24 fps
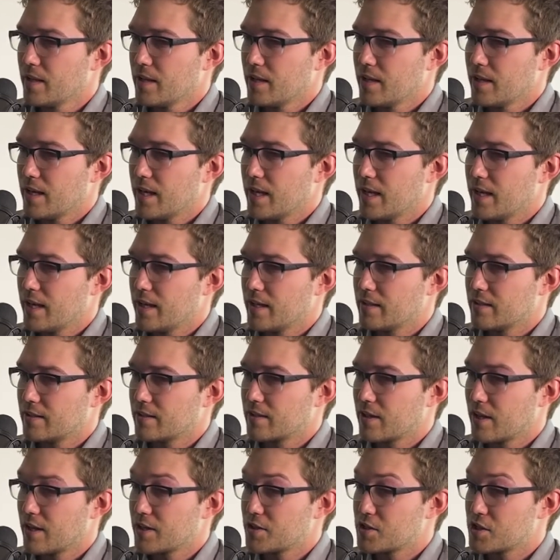and
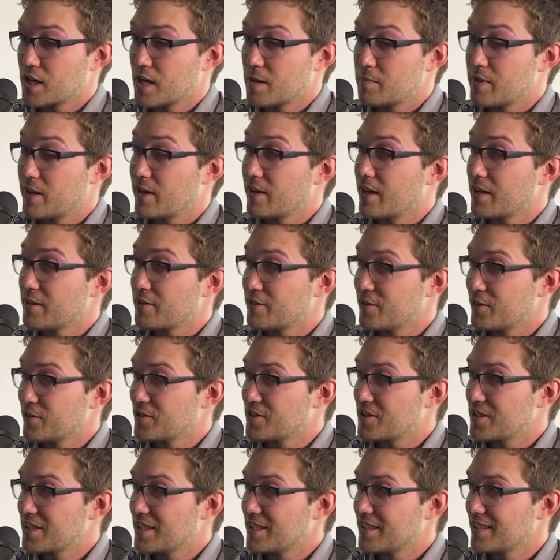got a job there at
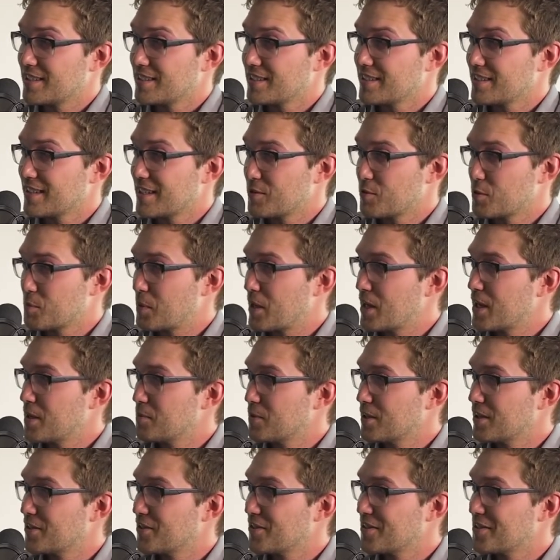13. They were paying
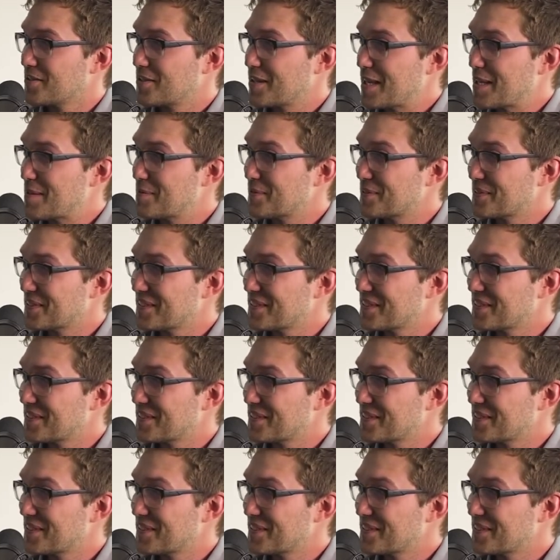me under the table,